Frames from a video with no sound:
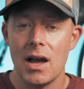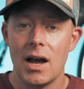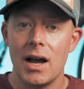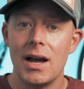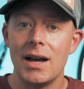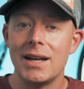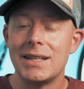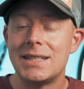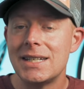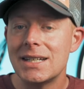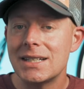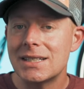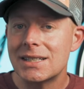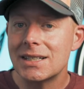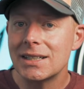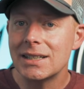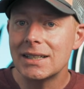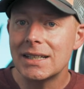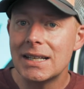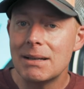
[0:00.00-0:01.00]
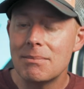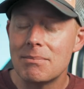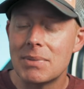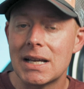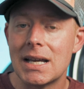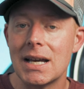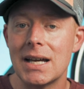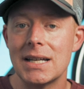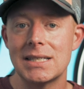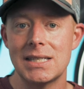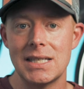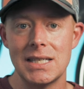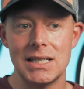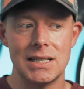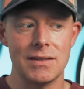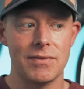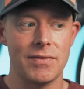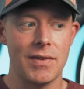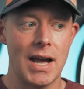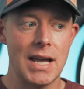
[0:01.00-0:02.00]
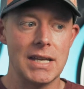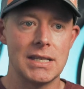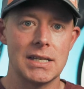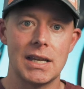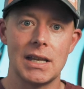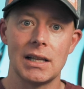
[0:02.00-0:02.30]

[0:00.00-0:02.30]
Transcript: Additionally, because this device